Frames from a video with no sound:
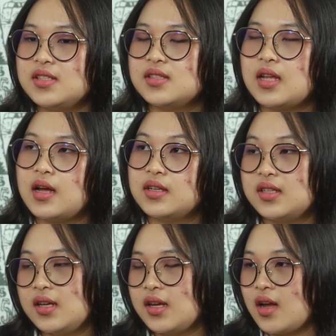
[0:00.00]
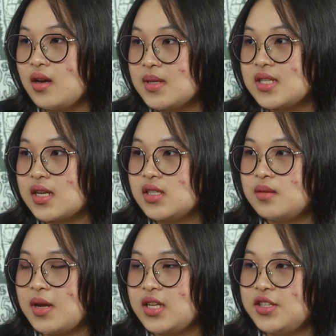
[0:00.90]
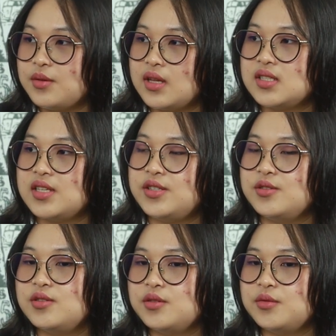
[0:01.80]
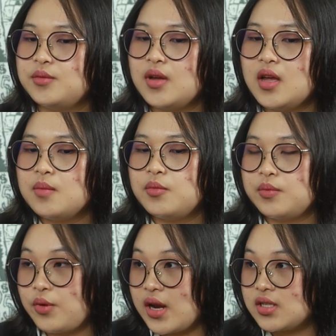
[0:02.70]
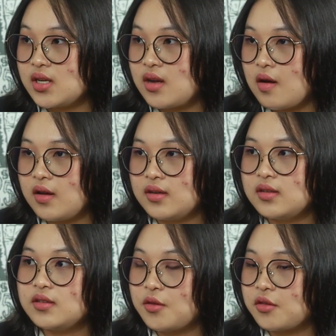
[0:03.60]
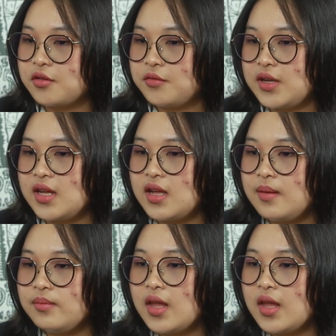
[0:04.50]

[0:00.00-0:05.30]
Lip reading: is the economic sanction by the U.S. is used to put pressure on North Korea.